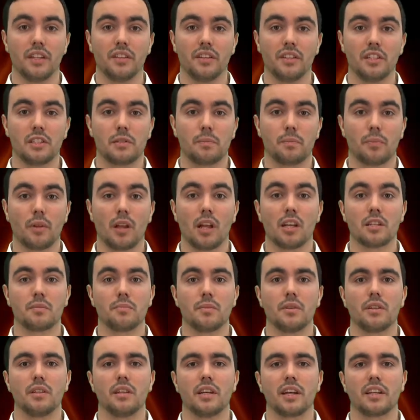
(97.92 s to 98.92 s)
this
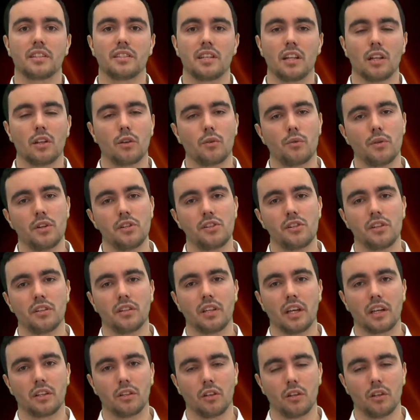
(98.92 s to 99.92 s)
plasma acceleration
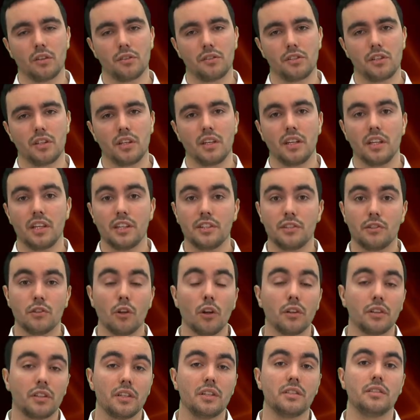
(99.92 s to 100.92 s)
technology is
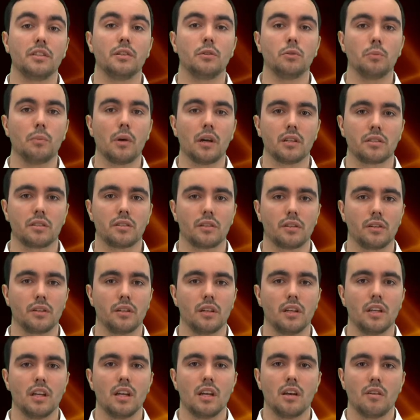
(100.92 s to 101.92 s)
not easy to master.
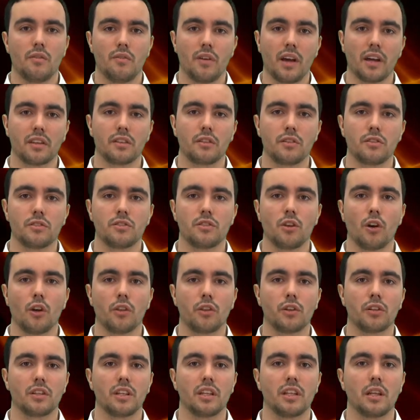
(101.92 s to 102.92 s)
Factors
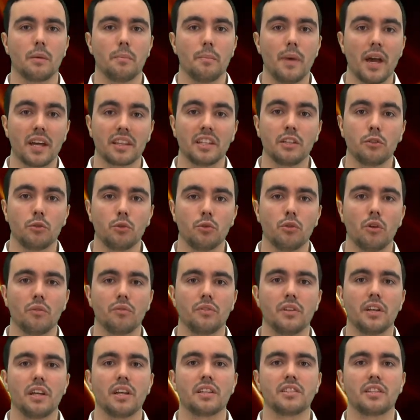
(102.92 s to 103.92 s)
other than the magnitude of
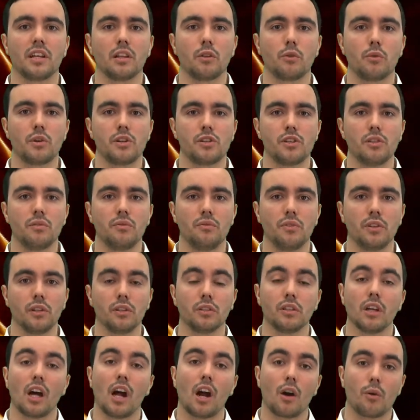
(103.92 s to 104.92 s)
the acceleration
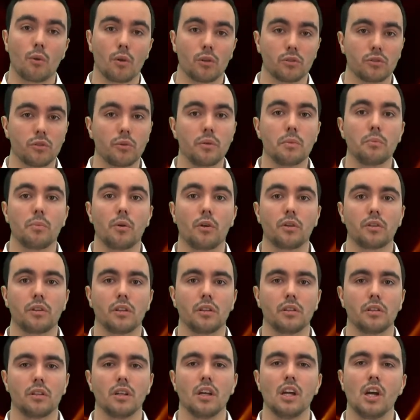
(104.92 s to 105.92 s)
field are also
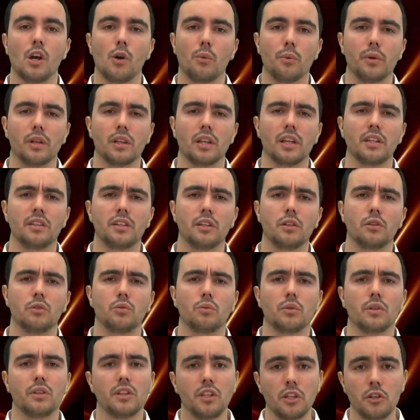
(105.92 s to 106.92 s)
important, related
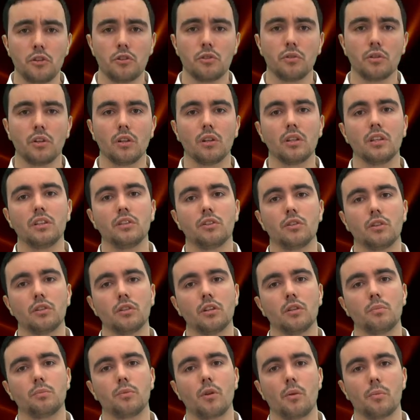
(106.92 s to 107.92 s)
to additional
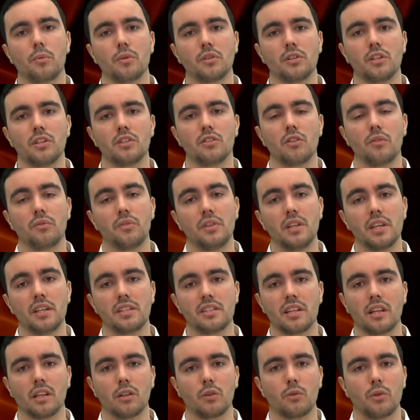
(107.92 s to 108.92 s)
internal properties of the
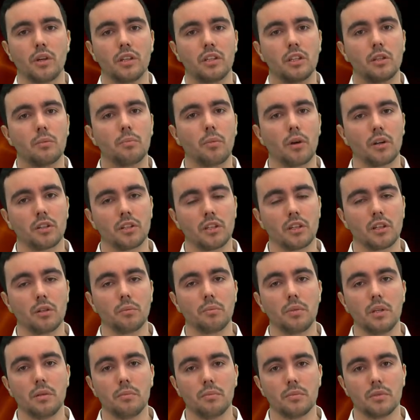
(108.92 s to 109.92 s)
accelerated particle
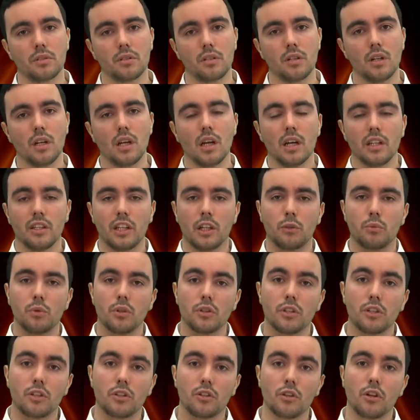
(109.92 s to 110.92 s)
beams, that will
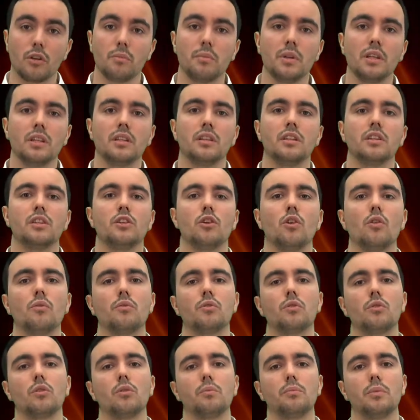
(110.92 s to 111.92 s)
determine the
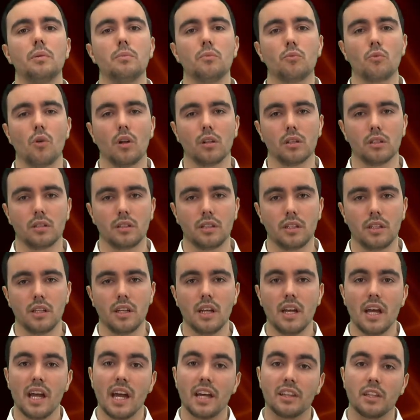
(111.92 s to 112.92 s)
overall beam quality
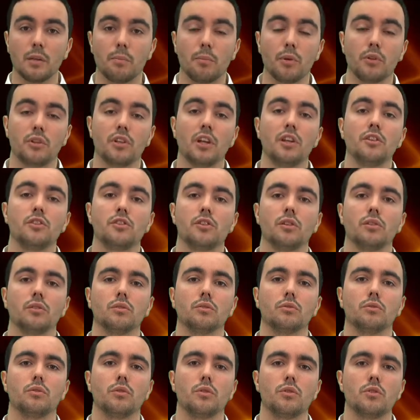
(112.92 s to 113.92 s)
and the potential
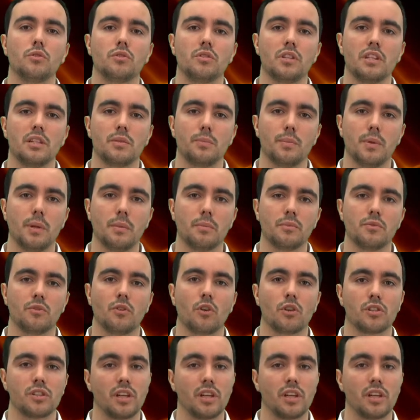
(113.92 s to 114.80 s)
to use these beams for